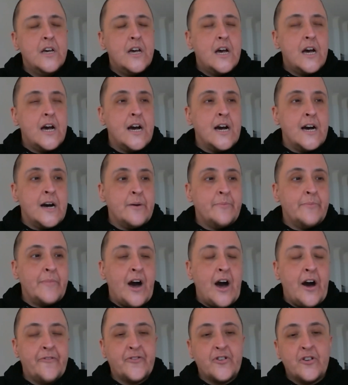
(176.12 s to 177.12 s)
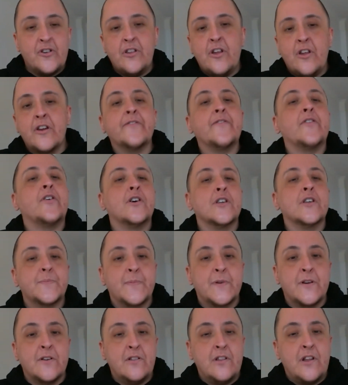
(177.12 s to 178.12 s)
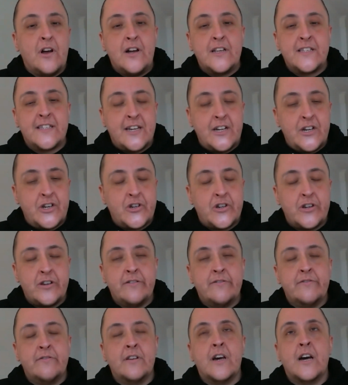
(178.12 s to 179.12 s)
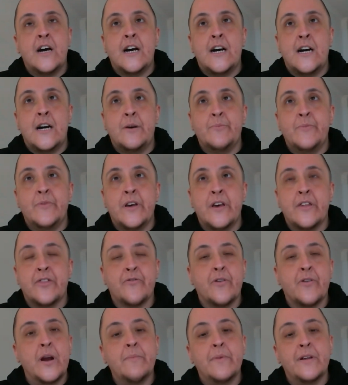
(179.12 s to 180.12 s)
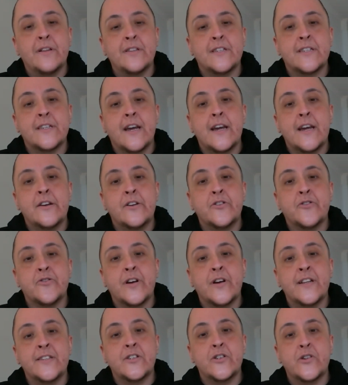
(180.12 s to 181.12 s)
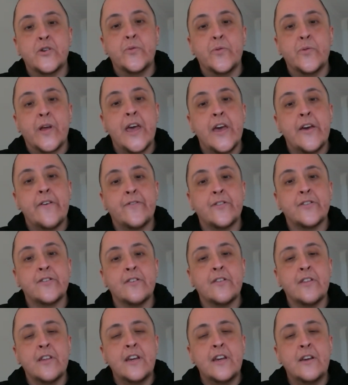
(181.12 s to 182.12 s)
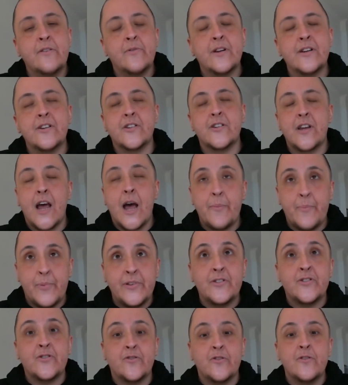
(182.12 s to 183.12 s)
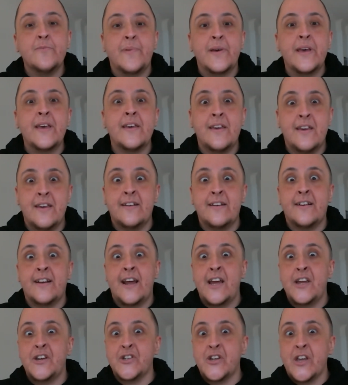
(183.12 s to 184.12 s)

after a lot of hospitalisation, a 3-month stay in a transitional care facility, which happened to be in an aged